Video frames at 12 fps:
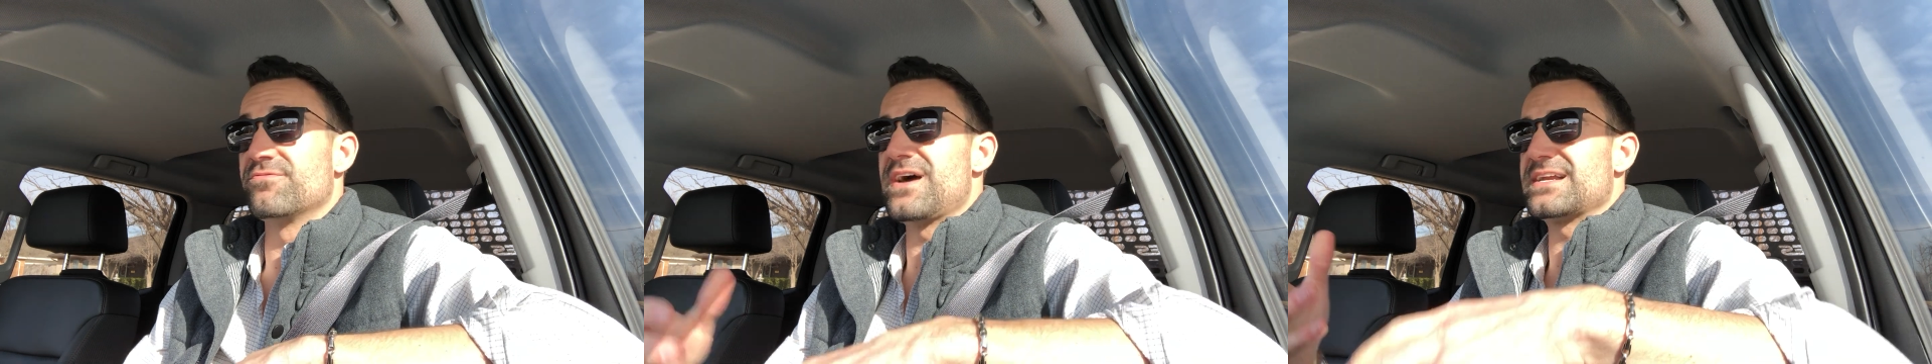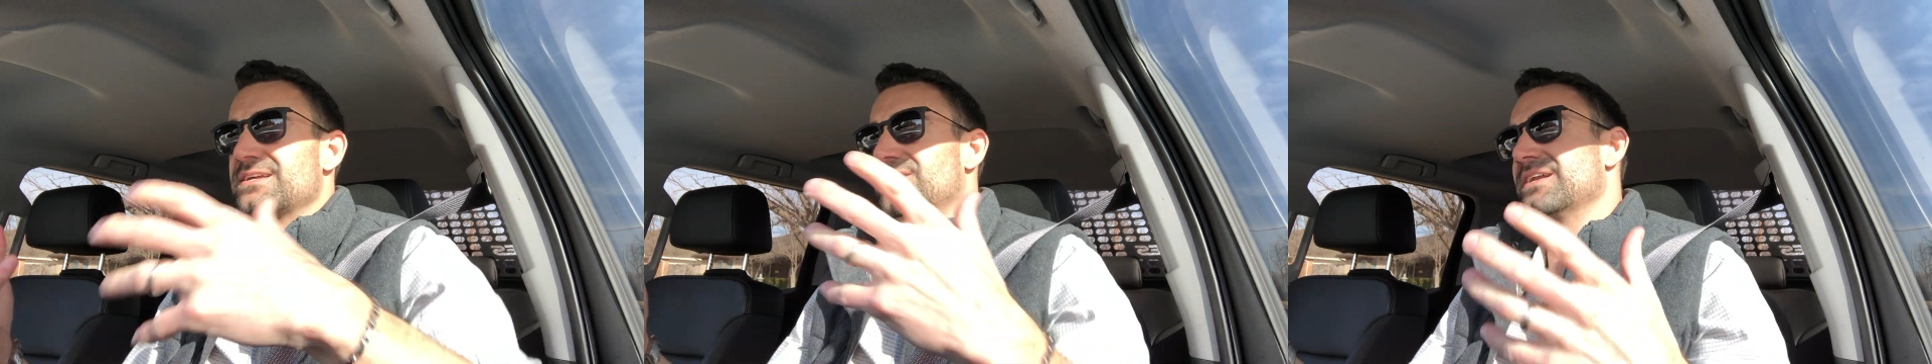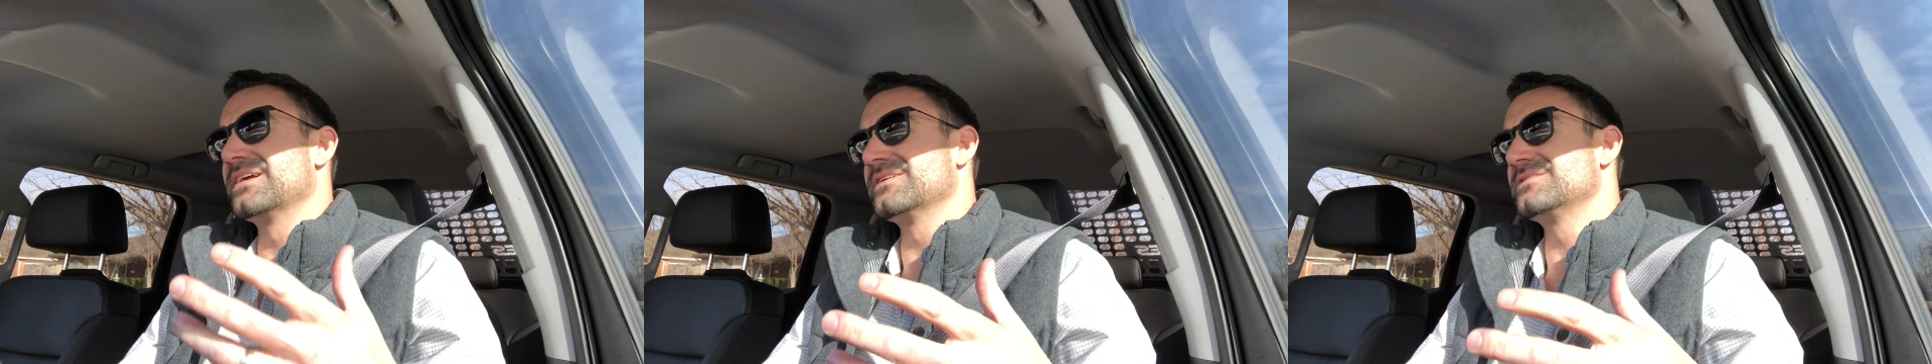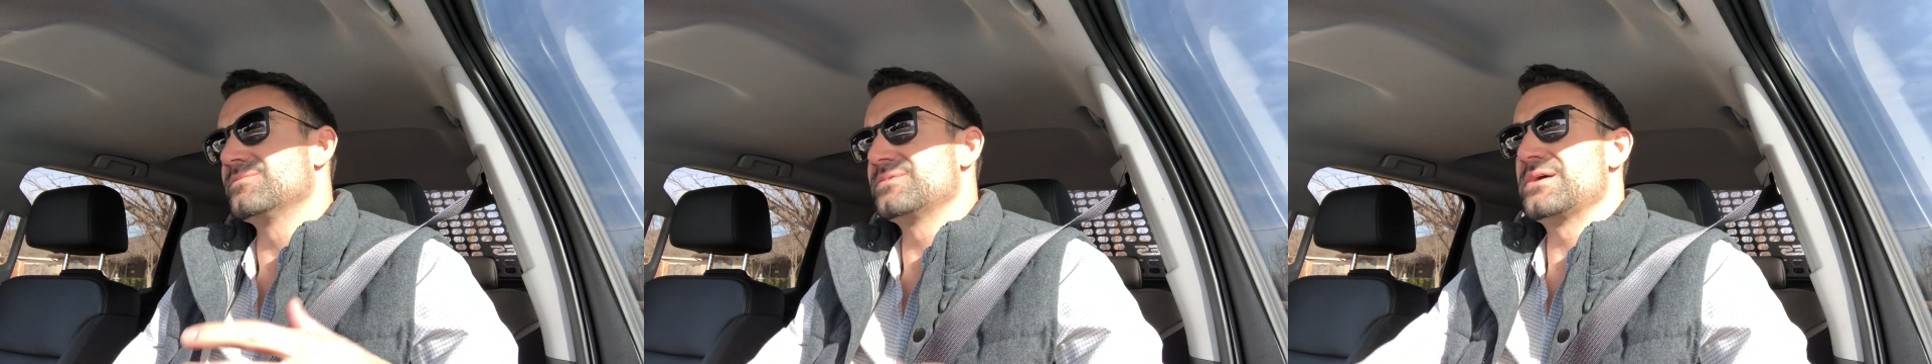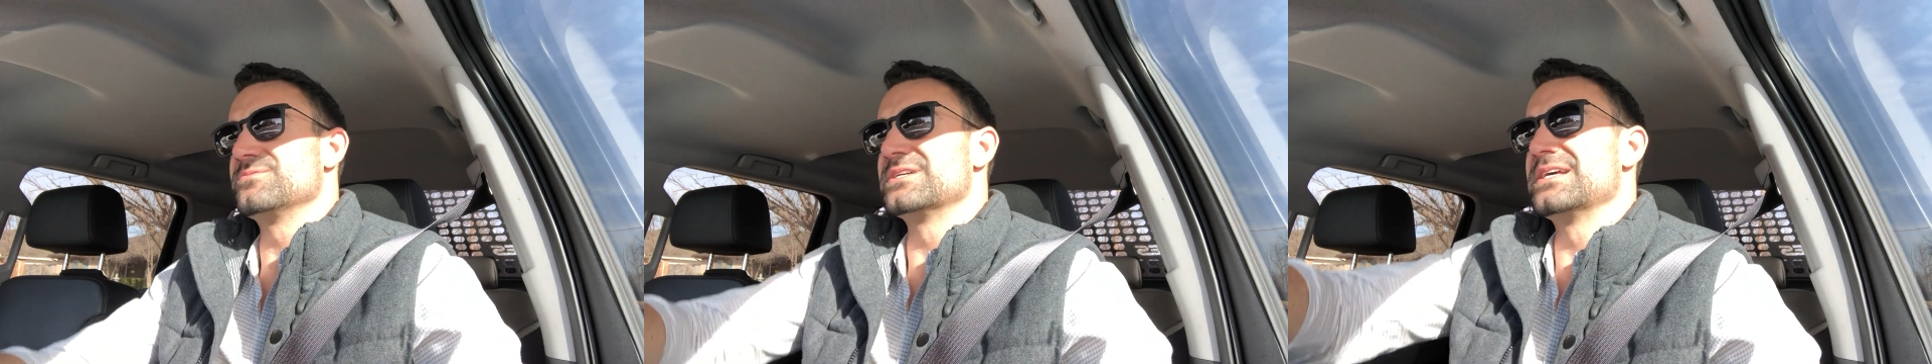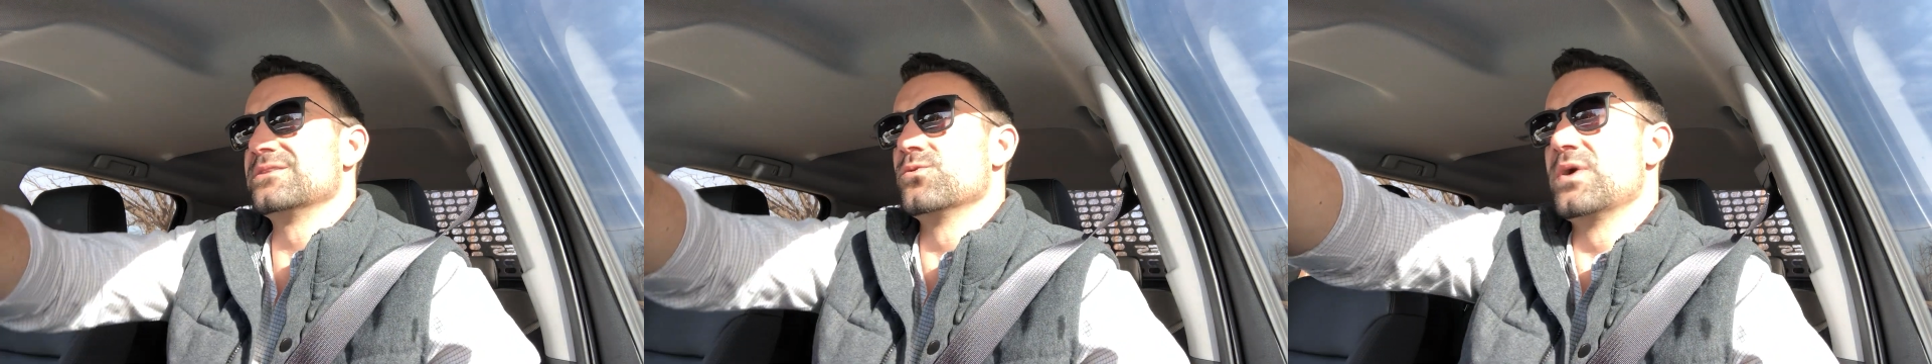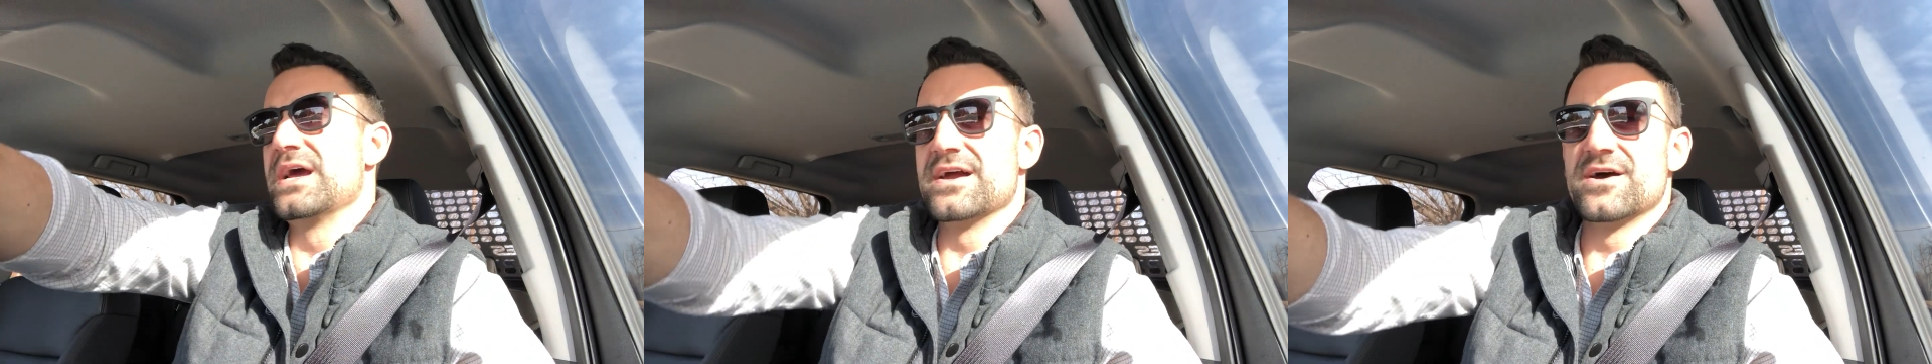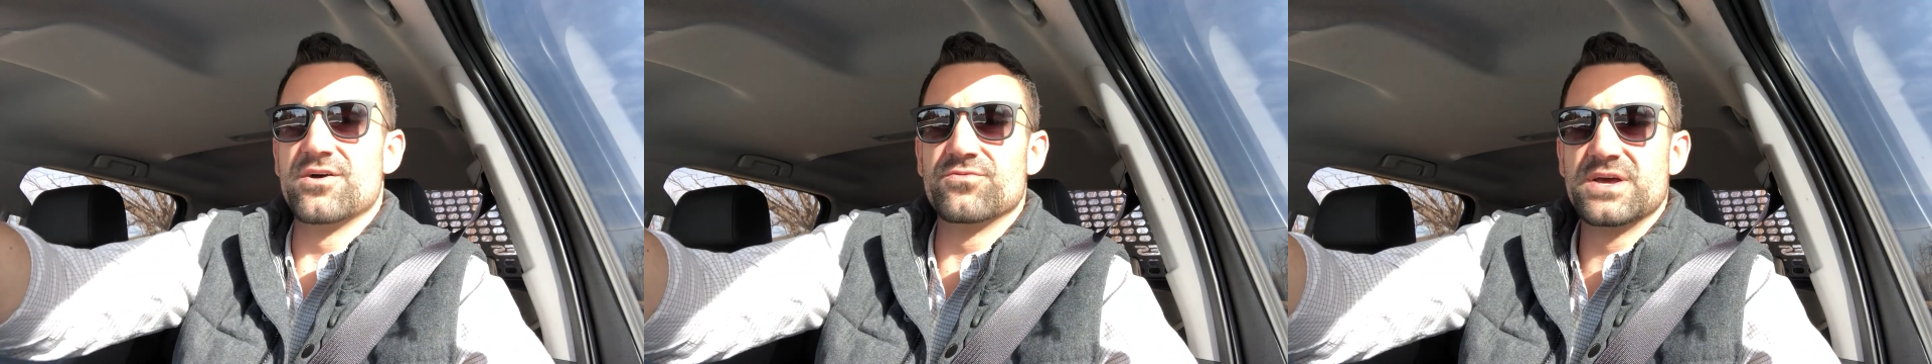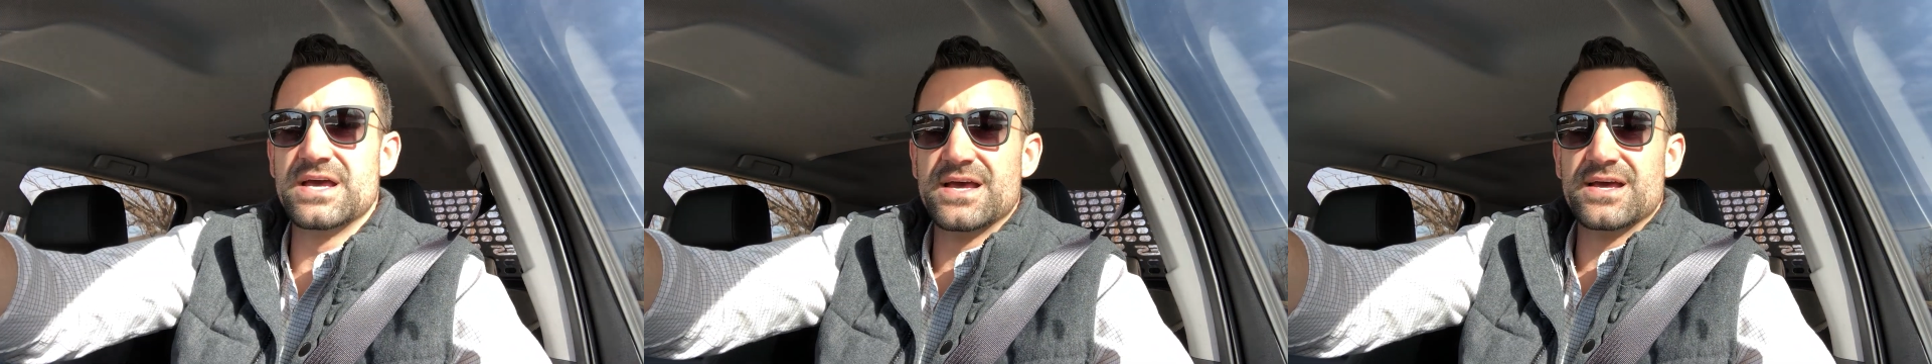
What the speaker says: In fact, I let it sometimes get in the way of